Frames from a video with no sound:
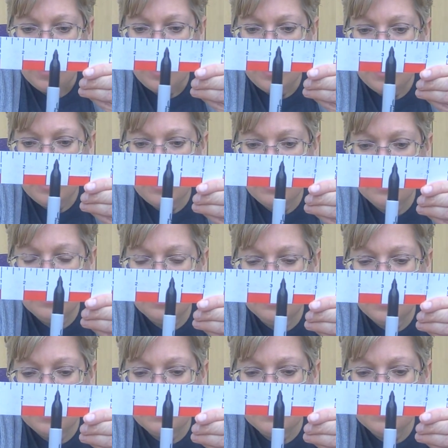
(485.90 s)
and
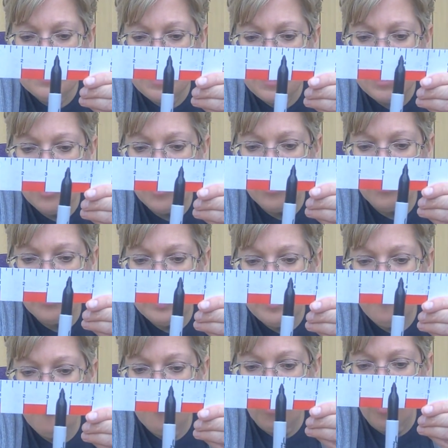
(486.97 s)
let's say
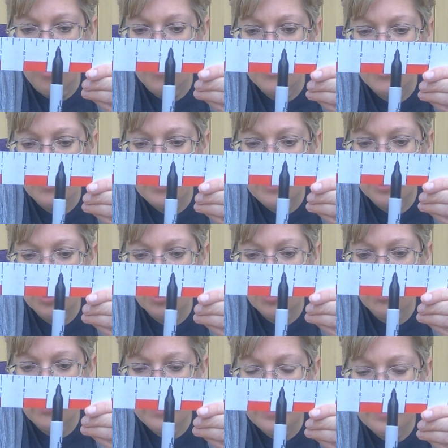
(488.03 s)
3/4. So here's
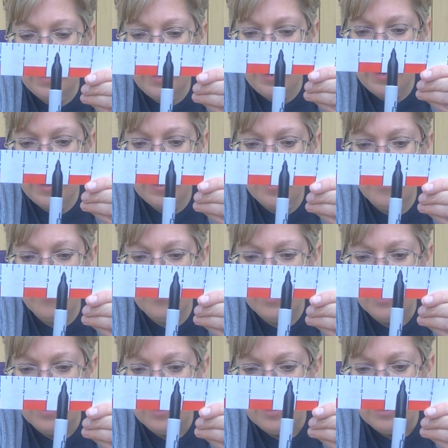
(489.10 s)
3 1/2,
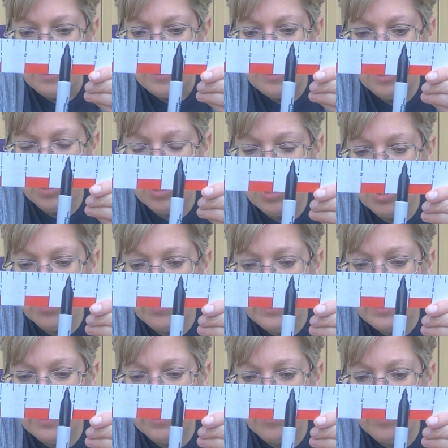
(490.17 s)
here's
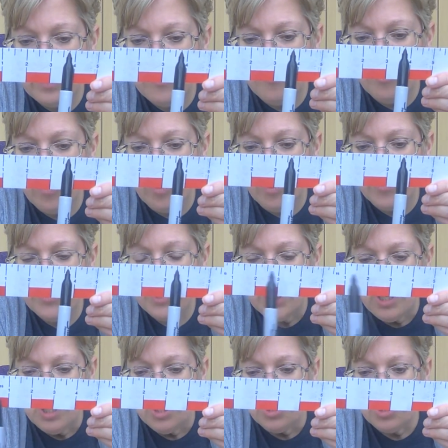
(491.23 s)
3 3/4.
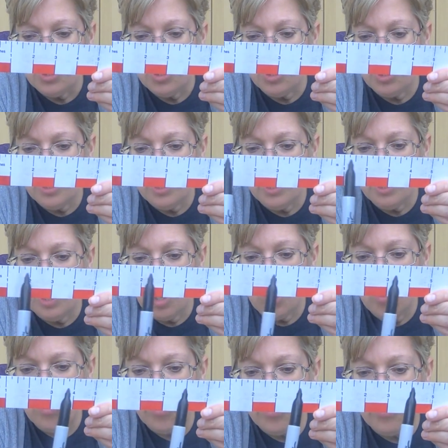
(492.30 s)
So you're going to
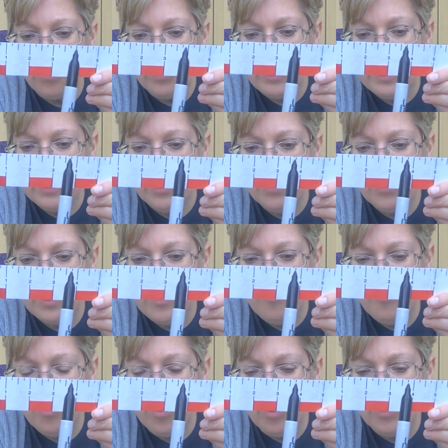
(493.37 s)
go 3
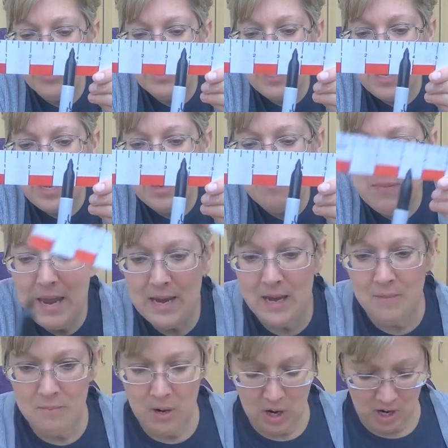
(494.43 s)
3/4 and make
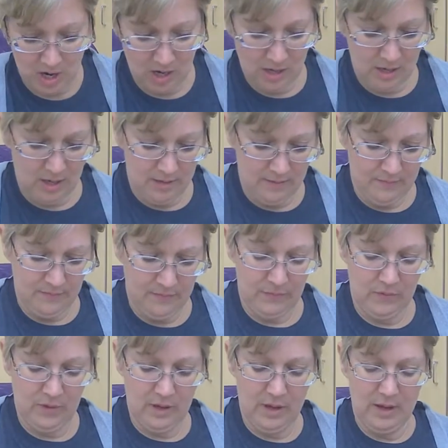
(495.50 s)
a mark.
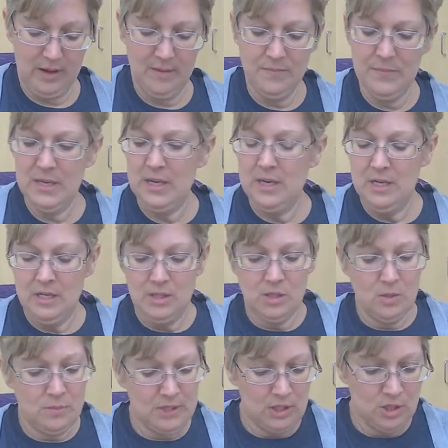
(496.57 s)
Okay.
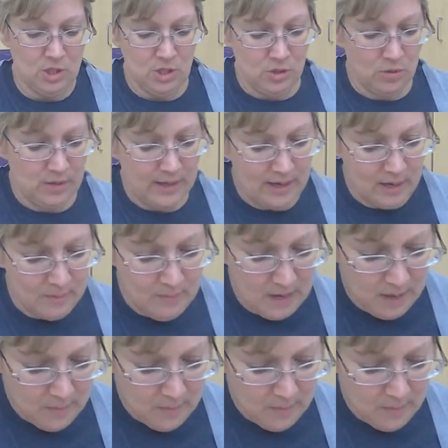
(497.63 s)
So I'm going to do that on my